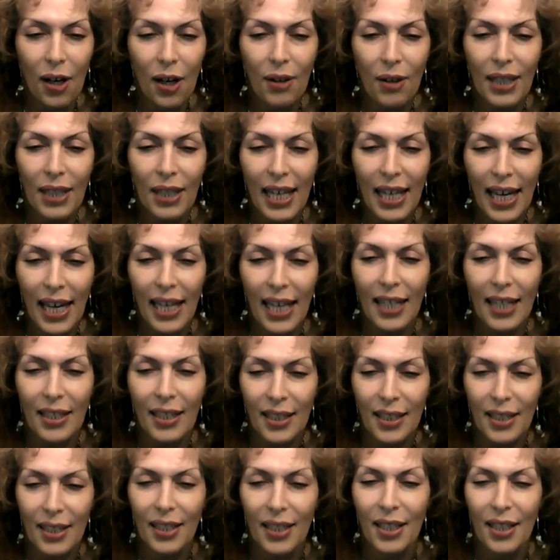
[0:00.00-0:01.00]
Okay.
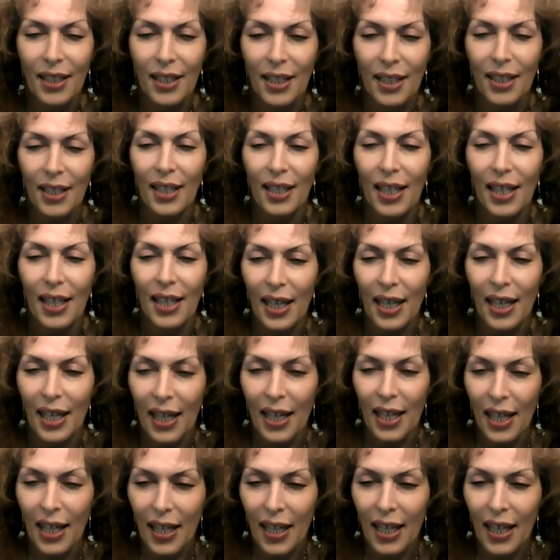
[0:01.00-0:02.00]

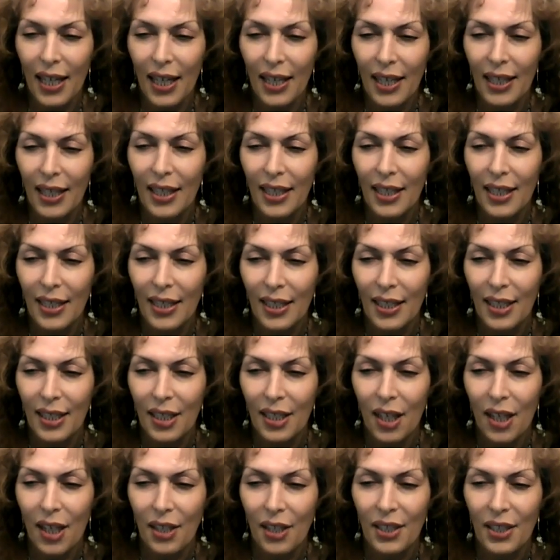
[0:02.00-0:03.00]

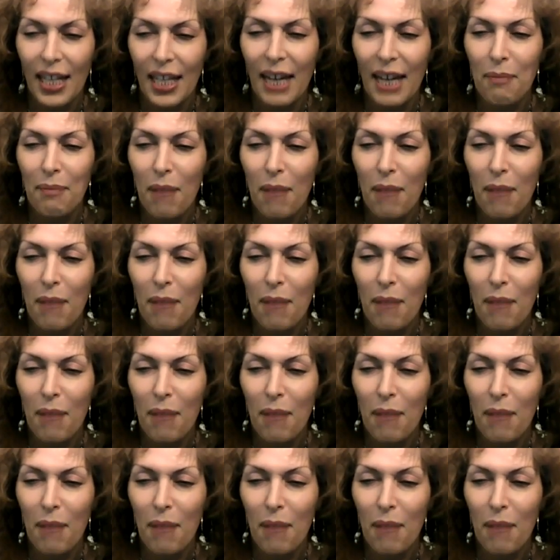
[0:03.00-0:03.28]
The